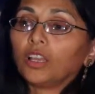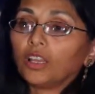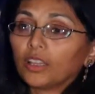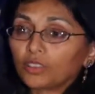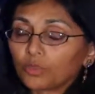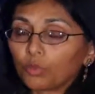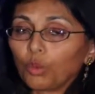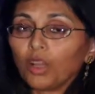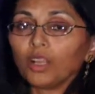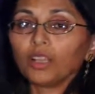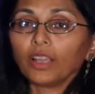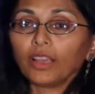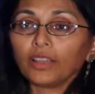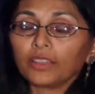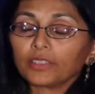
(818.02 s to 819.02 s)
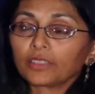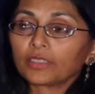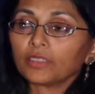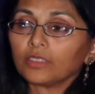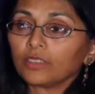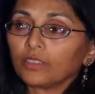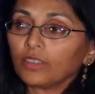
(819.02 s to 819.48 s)
as well as
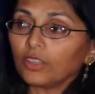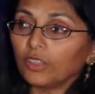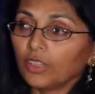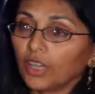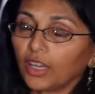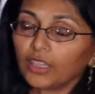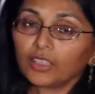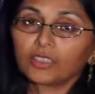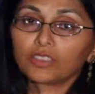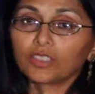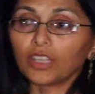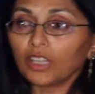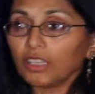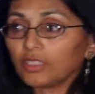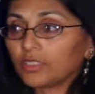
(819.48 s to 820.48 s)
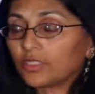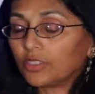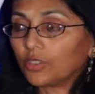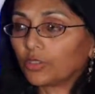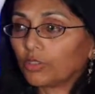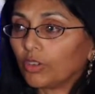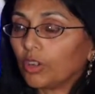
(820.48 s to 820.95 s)
the United States,
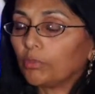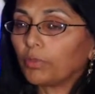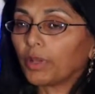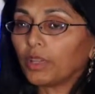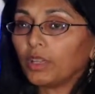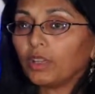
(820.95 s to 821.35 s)
Europe,